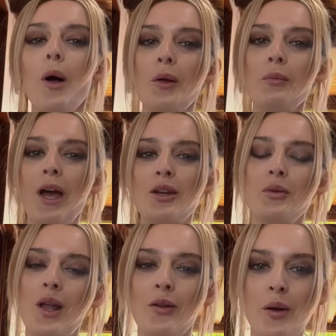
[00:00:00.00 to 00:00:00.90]
welcome back to
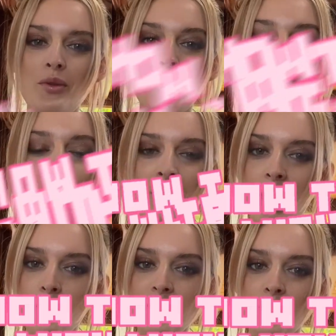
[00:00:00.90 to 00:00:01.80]
another episode of
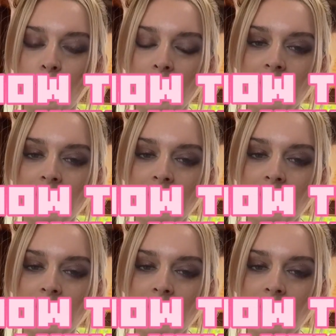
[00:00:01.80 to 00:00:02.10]
How To with